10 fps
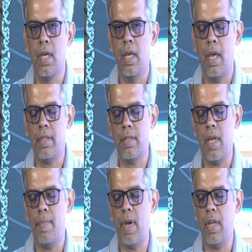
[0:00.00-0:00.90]

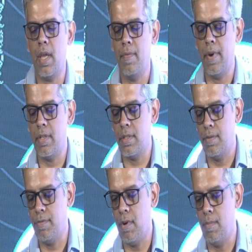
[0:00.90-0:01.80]
extrahepatic events in
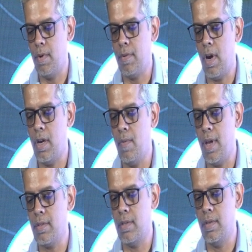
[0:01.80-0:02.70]
form of
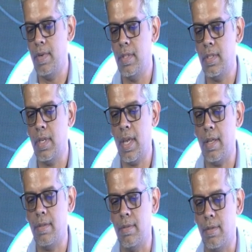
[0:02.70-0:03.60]
cardiovascular events and
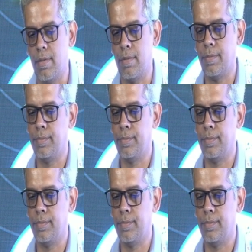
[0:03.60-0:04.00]
cancers.